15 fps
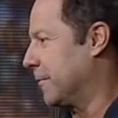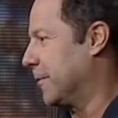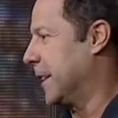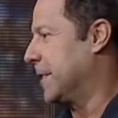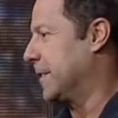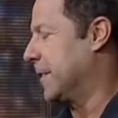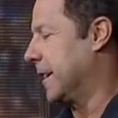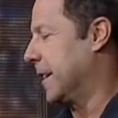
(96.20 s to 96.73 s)

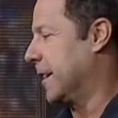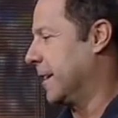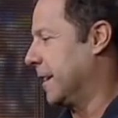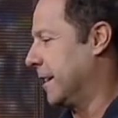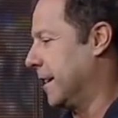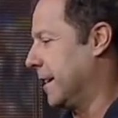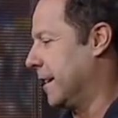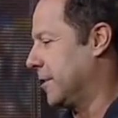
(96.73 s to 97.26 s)
it
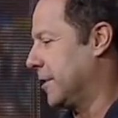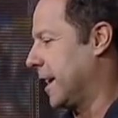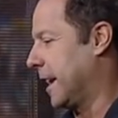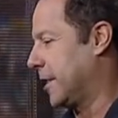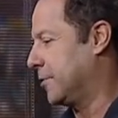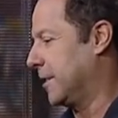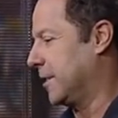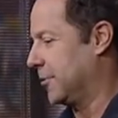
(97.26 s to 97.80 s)
uh, uh,
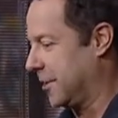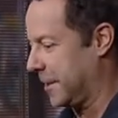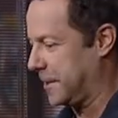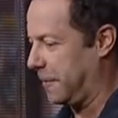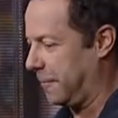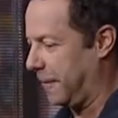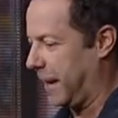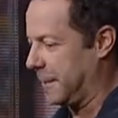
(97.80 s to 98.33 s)
actually
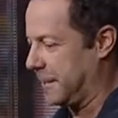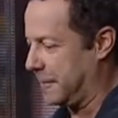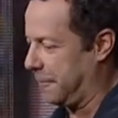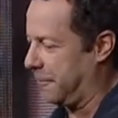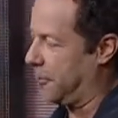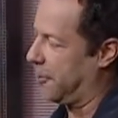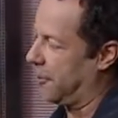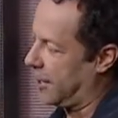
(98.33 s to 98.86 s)
justifies the
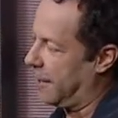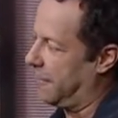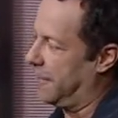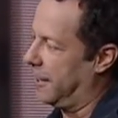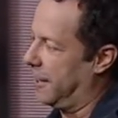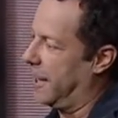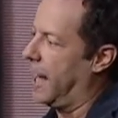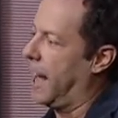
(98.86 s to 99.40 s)

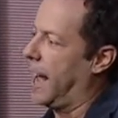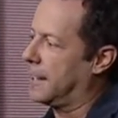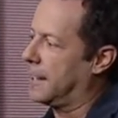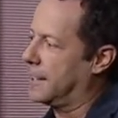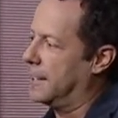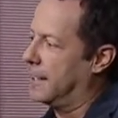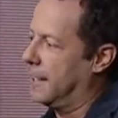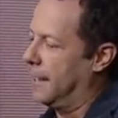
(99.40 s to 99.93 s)
photographing
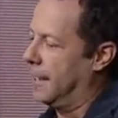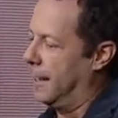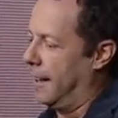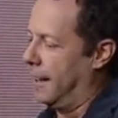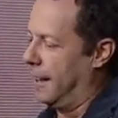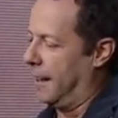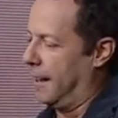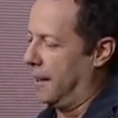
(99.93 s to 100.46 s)
act.
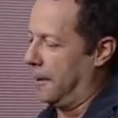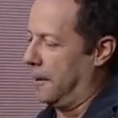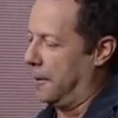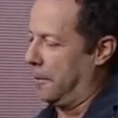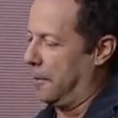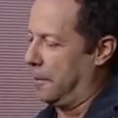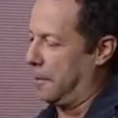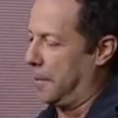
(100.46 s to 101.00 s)

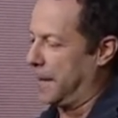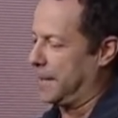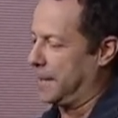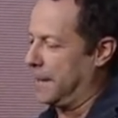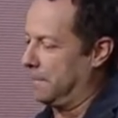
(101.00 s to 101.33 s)
Uh, but uh,